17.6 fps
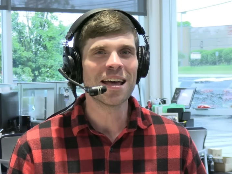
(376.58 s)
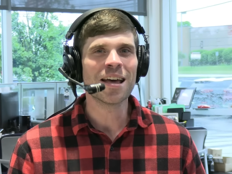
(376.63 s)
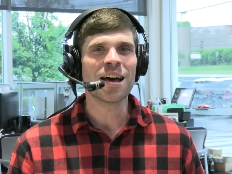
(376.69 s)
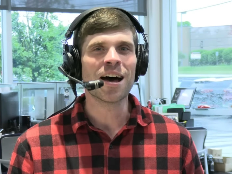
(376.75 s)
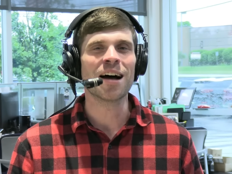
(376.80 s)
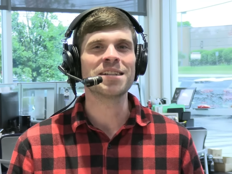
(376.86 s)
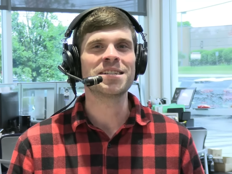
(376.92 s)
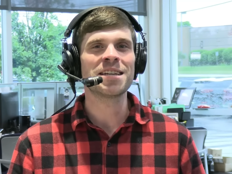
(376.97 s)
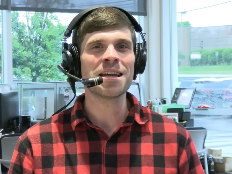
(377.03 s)

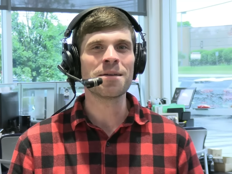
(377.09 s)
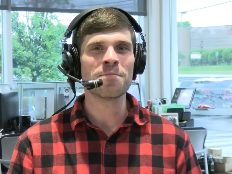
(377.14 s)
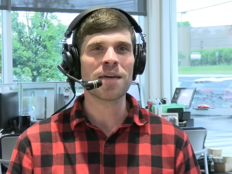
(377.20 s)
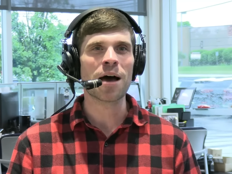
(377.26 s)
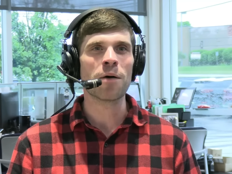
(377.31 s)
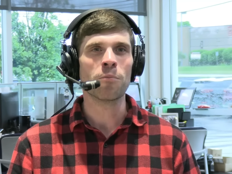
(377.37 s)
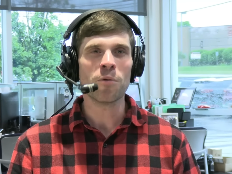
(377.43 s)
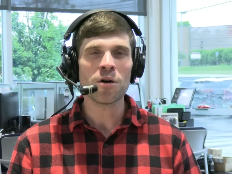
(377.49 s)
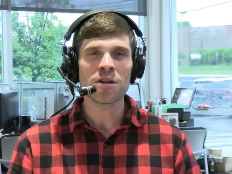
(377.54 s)
a team
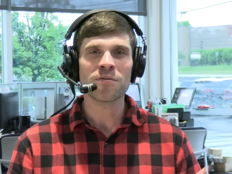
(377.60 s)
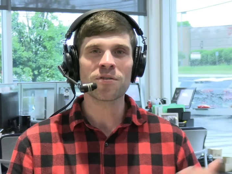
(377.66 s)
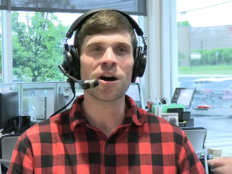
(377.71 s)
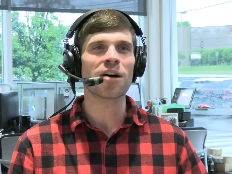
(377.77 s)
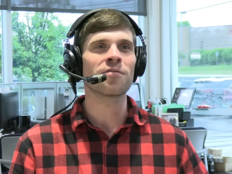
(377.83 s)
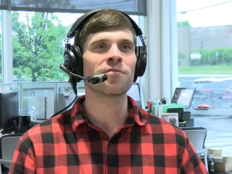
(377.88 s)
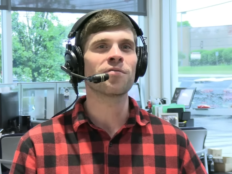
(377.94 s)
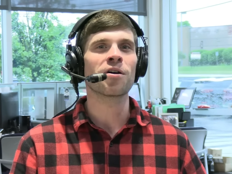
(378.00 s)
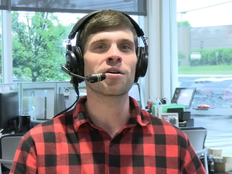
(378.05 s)
that would have
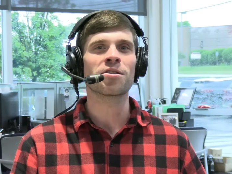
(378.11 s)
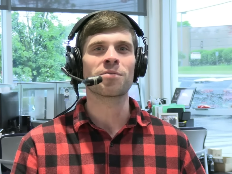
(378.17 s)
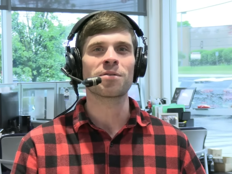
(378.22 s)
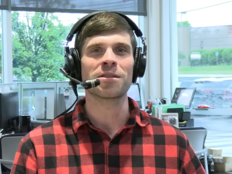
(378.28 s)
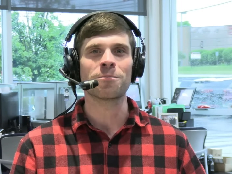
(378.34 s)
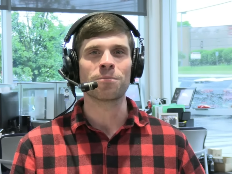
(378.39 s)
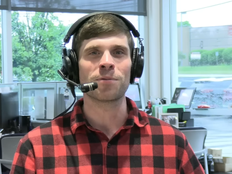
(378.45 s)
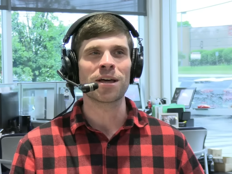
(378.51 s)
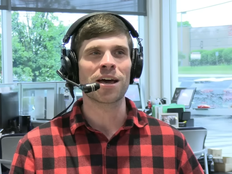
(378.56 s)
gone farther
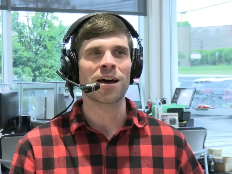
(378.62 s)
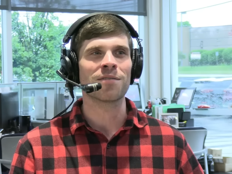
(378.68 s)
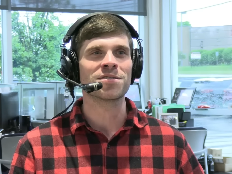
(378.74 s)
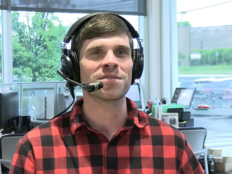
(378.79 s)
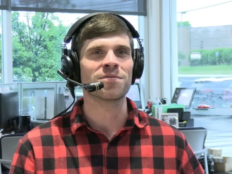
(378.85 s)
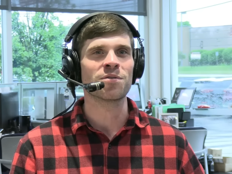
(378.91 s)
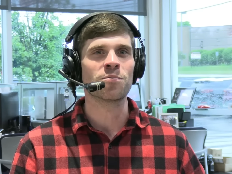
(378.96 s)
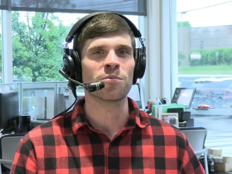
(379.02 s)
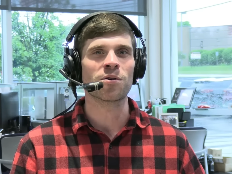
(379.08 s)
in the
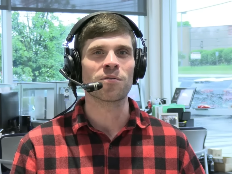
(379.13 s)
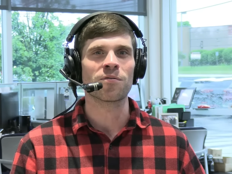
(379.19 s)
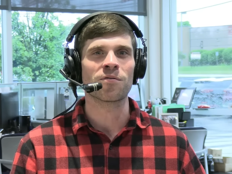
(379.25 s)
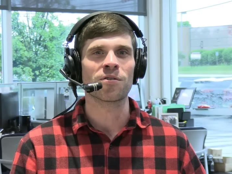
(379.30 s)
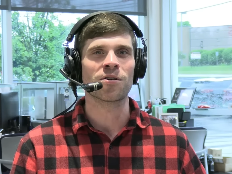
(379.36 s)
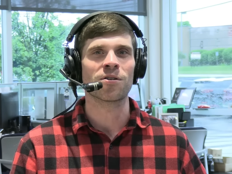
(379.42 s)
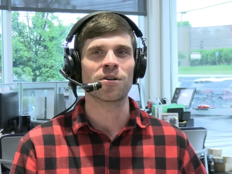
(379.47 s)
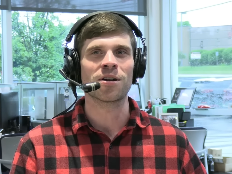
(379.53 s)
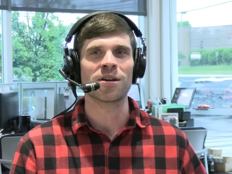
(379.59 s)
playoffs if it weren't
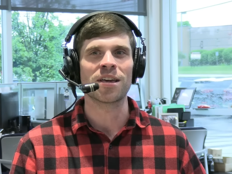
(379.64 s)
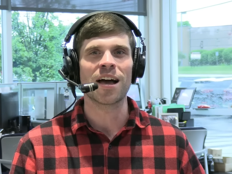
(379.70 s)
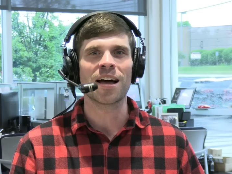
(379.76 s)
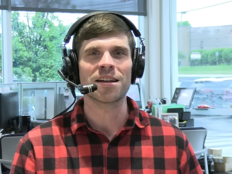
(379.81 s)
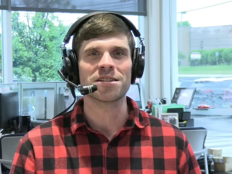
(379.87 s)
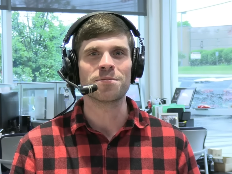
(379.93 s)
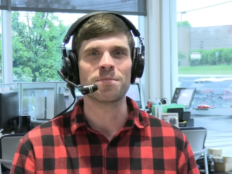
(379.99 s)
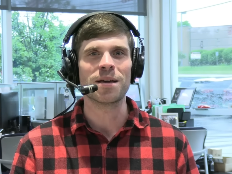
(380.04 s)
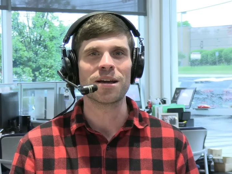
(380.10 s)
for
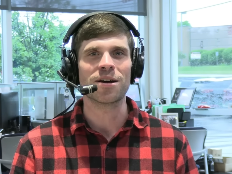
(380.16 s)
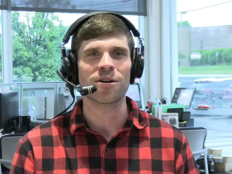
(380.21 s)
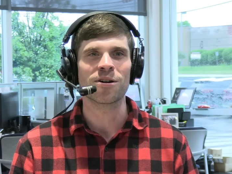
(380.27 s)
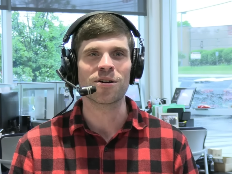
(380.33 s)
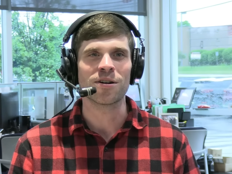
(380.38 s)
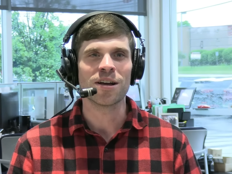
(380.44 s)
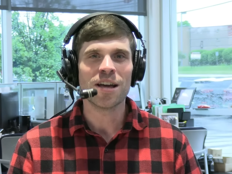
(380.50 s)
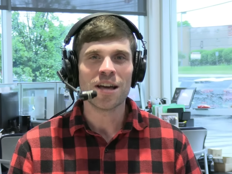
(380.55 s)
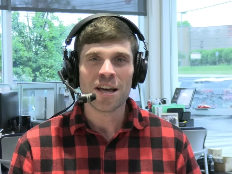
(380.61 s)
Giannis being
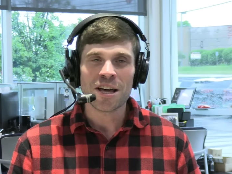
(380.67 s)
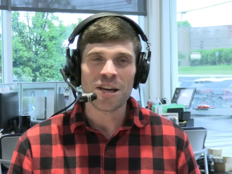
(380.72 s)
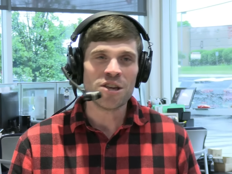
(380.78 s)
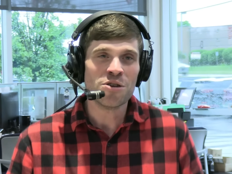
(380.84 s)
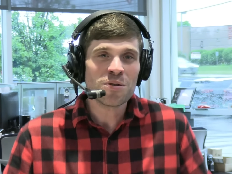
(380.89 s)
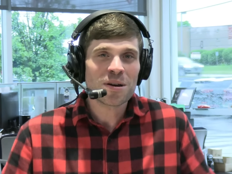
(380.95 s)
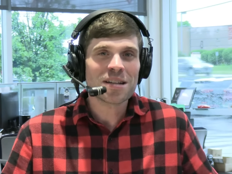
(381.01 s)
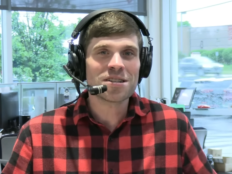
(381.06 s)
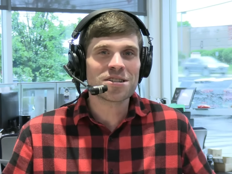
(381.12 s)
hurt,
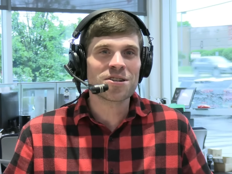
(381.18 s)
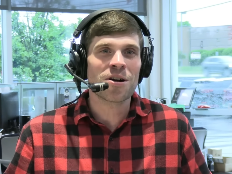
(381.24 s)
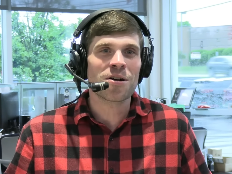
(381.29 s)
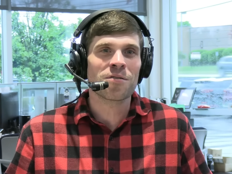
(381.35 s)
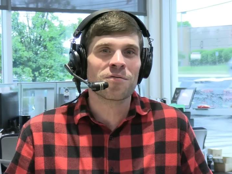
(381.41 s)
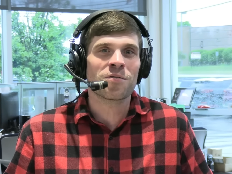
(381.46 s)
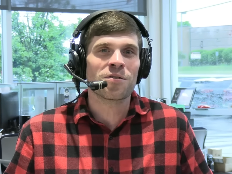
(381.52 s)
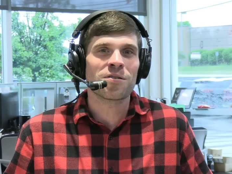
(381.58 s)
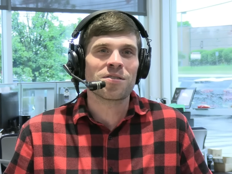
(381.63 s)
you can
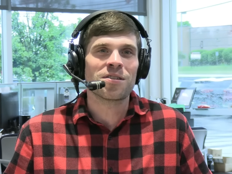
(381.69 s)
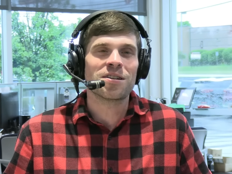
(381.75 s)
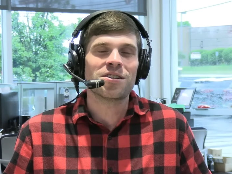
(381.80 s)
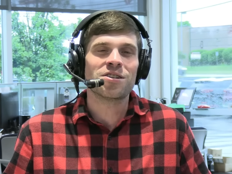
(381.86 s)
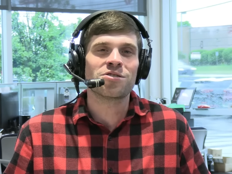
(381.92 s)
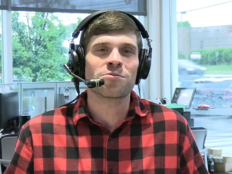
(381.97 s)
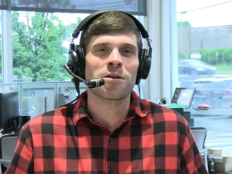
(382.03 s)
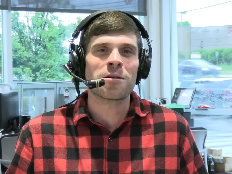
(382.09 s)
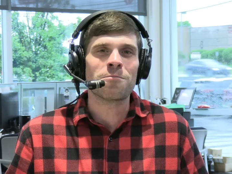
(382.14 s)
start for the
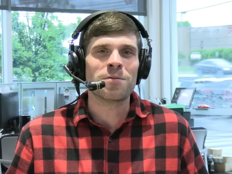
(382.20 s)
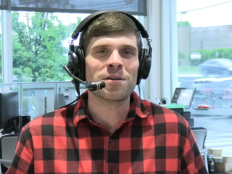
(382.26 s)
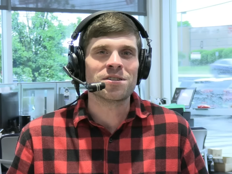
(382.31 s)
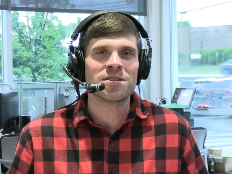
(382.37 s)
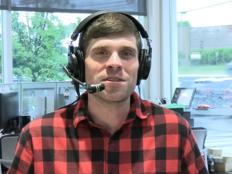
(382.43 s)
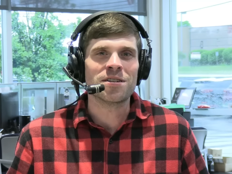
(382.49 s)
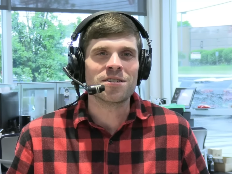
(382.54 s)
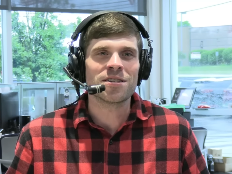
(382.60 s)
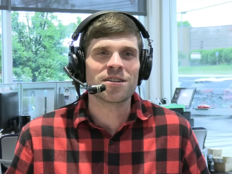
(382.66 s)
Detroit
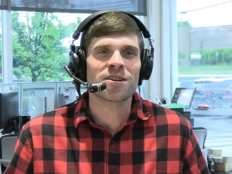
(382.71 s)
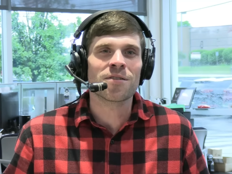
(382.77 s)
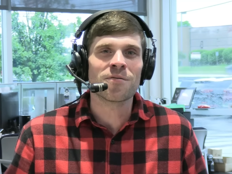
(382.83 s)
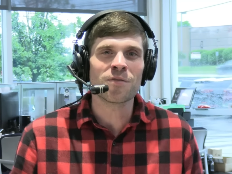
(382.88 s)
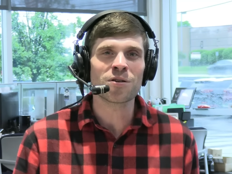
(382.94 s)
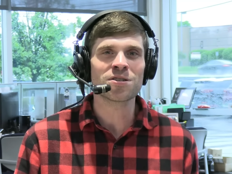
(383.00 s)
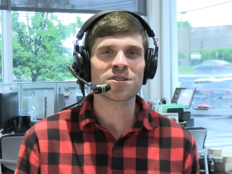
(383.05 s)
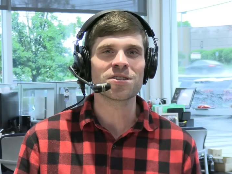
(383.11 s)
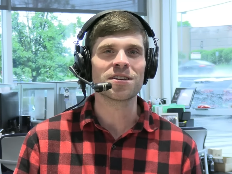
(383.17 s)
Pistons. And
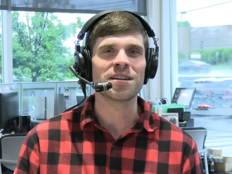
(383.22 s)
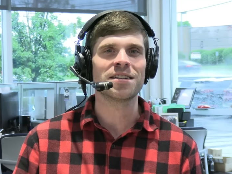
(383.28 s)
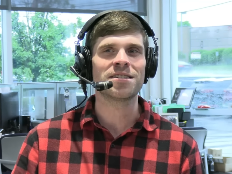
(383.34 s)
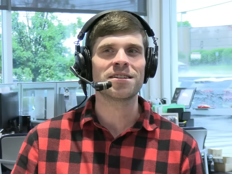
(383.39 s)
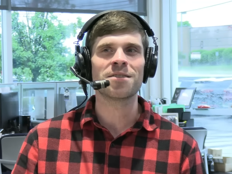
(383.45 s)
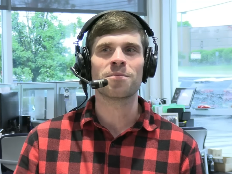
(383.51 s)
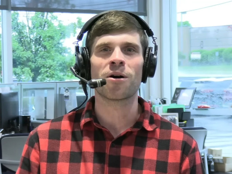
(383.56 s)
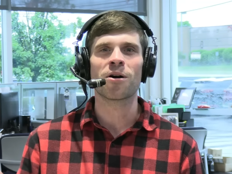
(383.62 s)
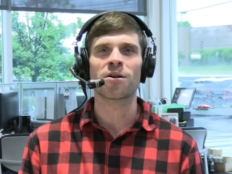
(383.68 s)
conversely,
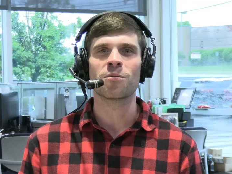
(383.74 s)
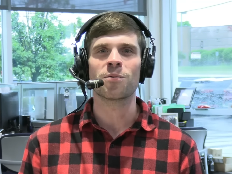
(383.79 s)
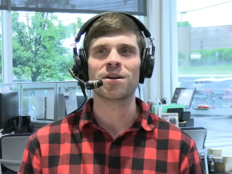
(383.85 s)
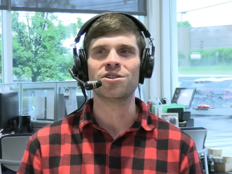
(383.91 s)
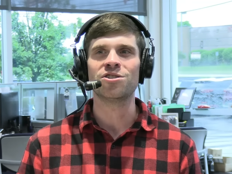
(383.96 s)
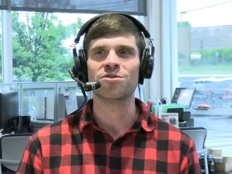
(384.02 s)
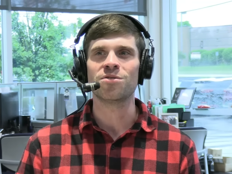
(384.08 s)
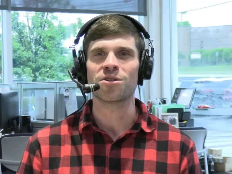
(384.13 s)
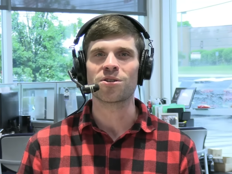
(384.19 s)
Tim
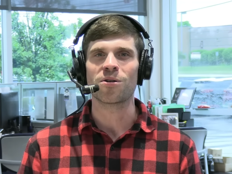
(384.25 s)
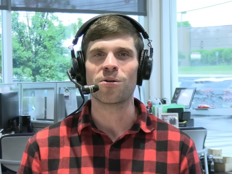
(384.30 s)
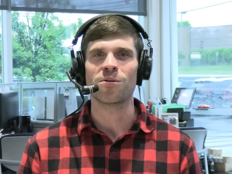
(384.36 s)
Hardaway Jr.